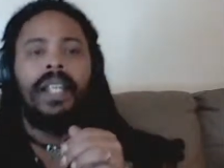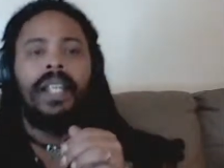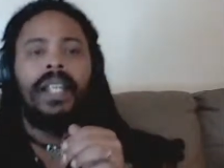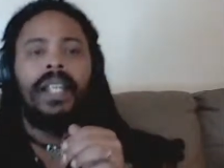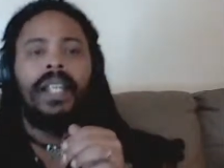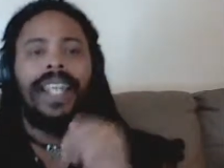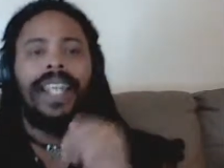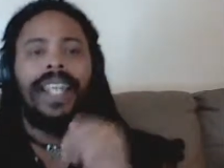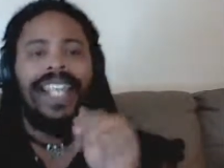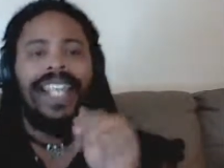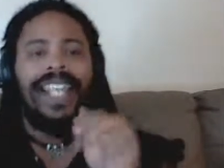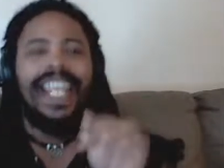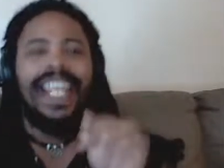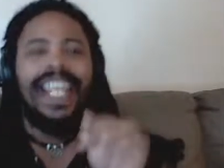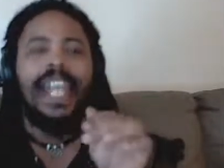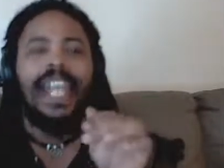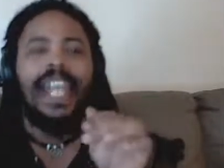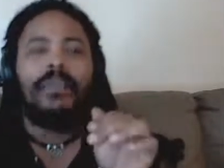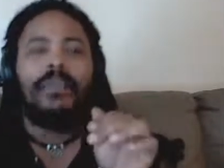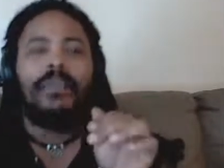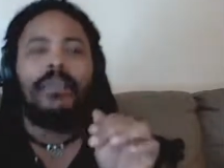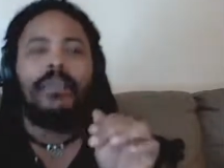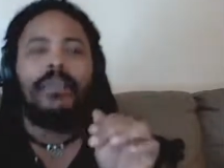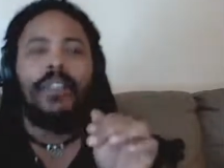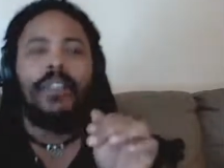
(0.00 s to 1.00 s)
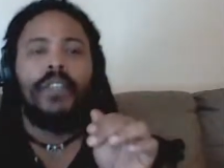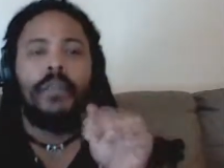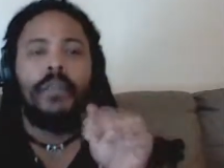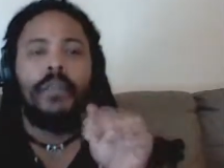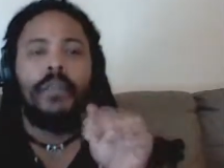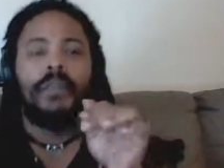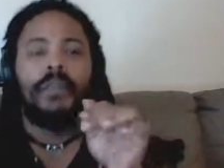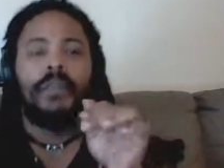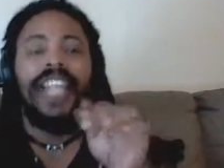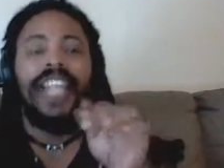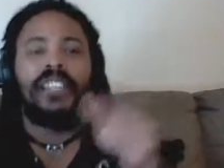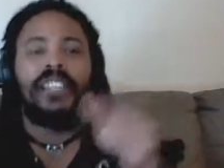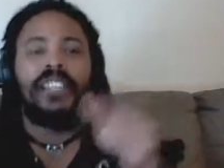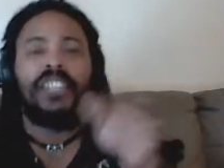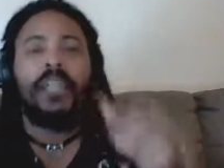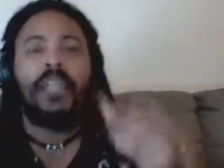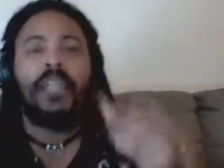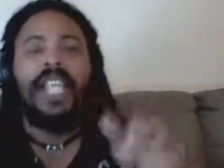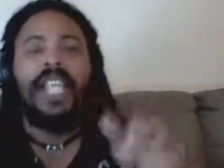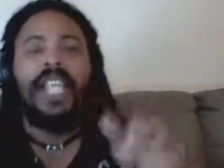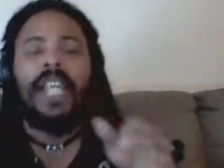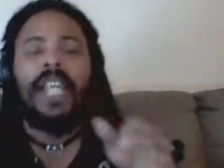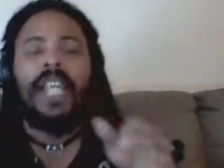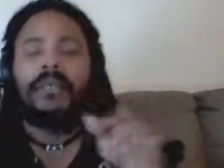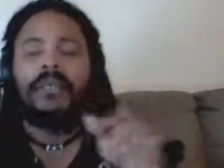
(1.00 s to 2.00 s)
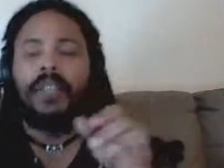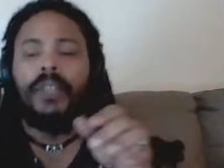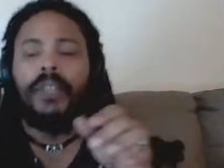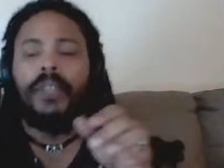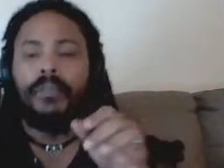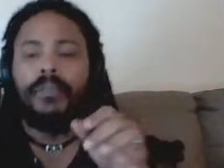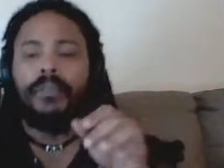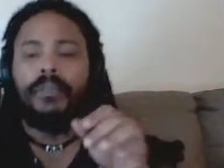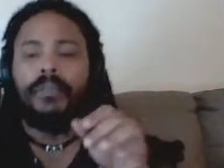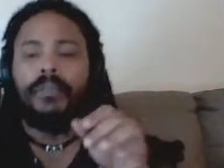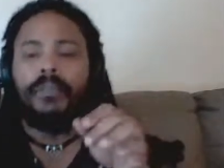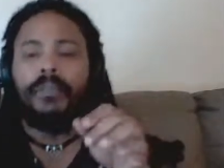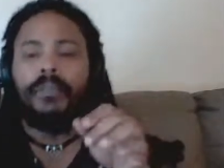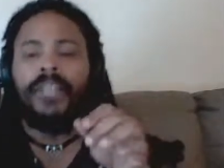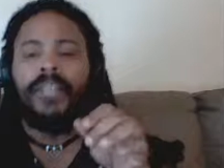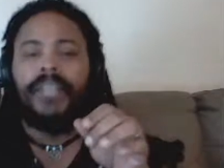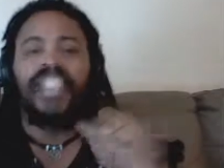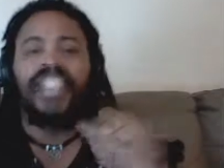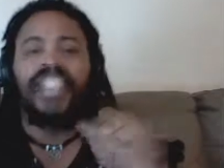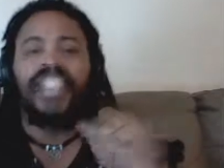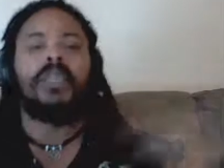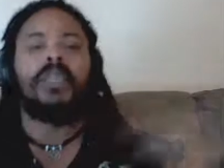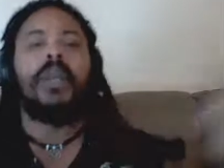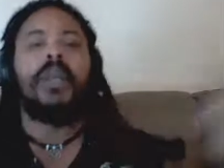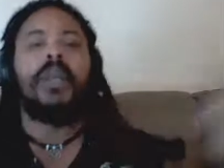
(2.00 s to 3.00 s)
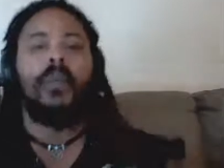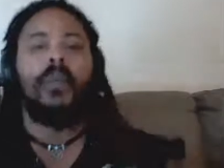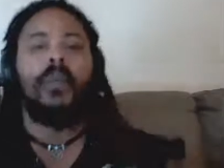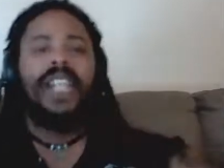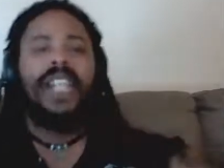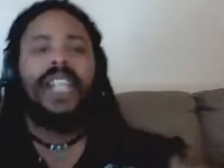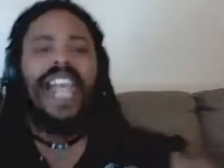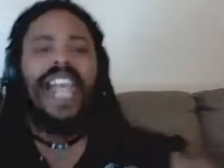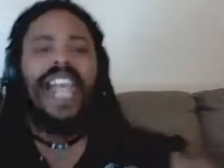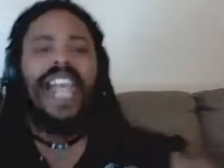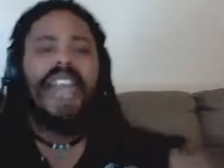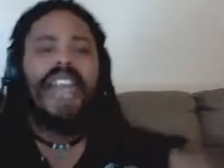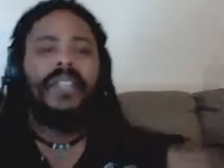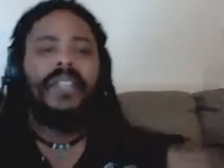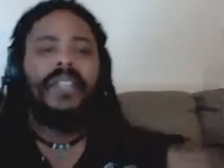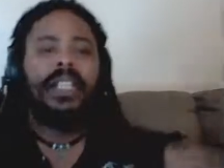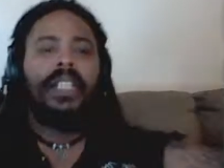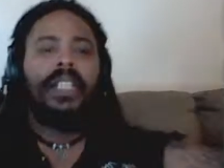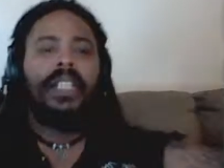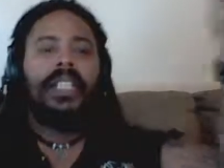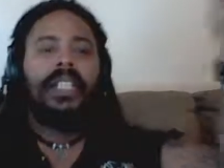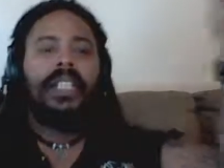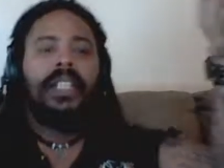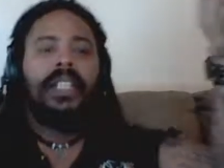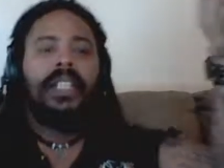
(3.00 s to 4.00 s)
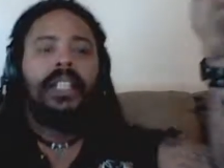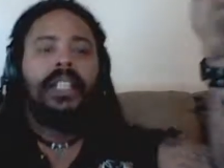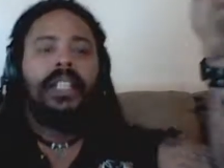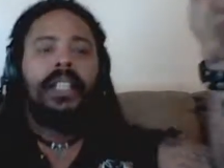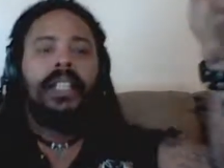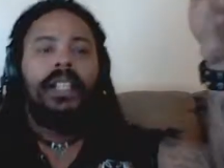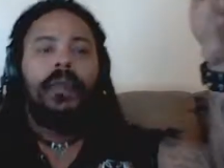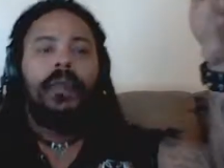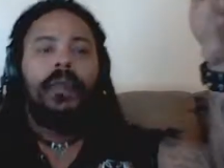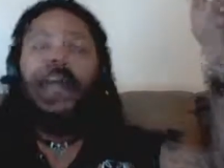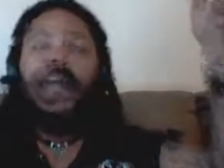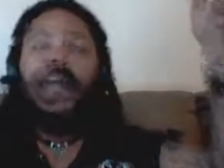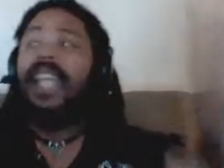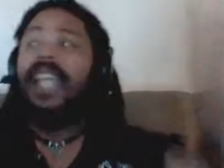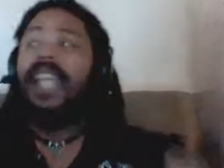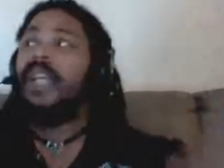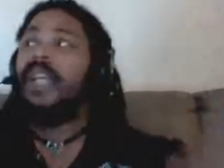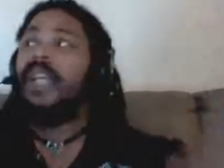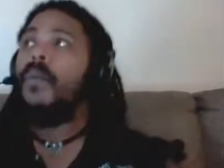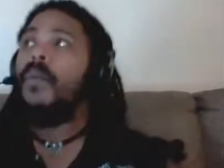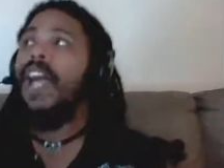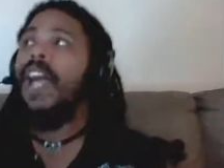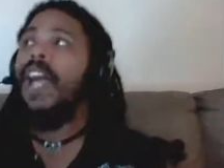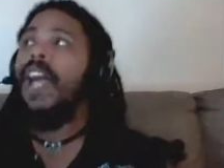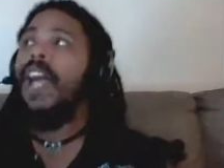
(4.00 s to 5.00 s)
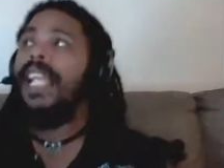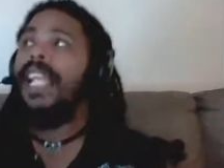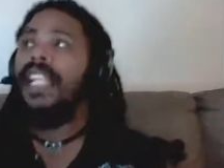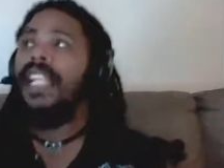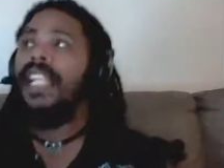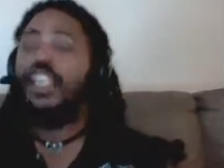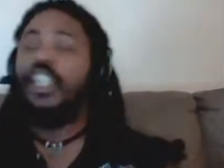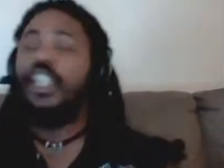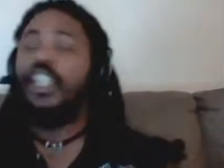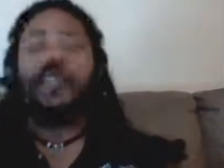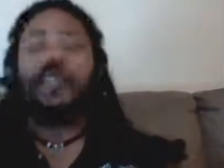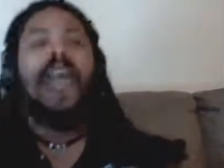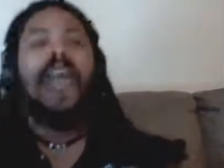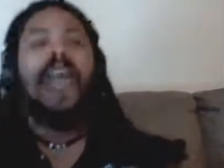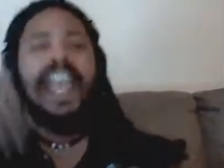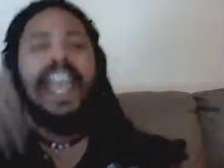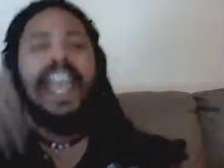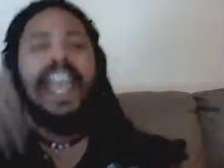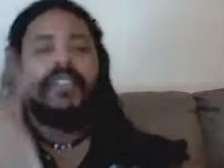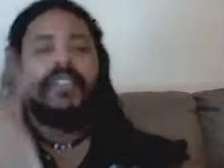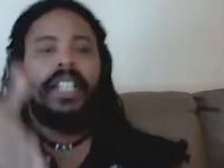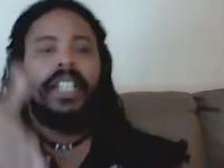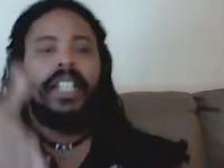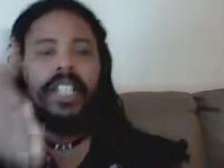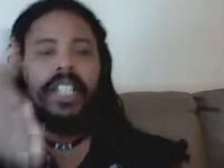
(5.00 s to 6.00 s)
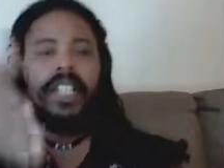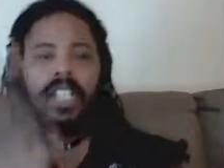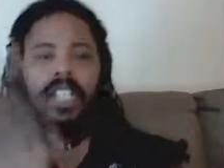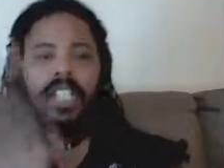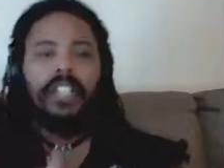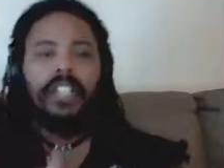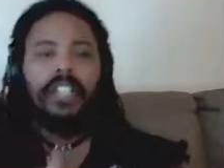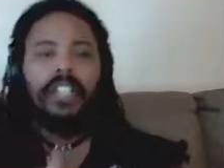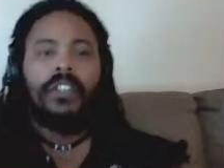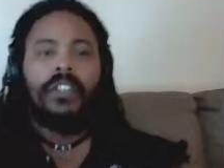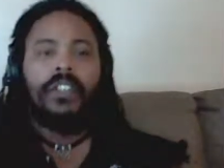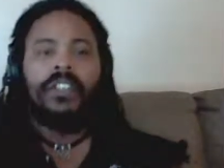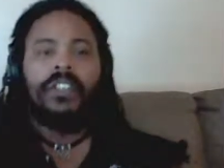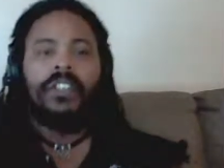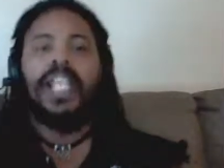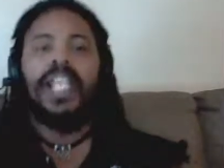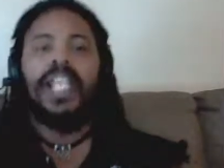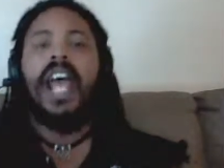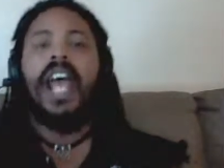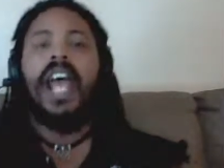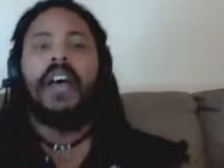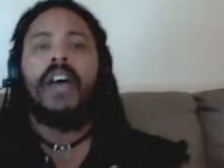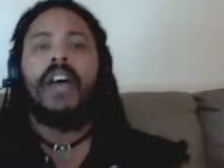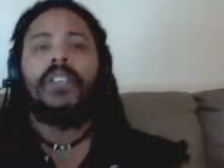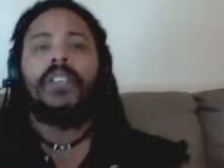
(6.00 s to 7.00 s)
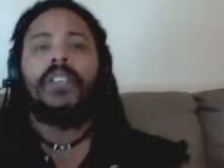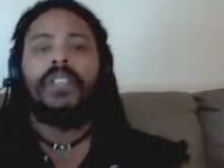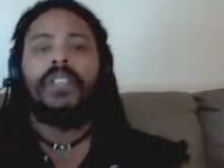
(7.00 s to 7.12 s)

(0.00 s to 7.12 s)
It came from, that's where it came from. That's where we have it, why you have it here now.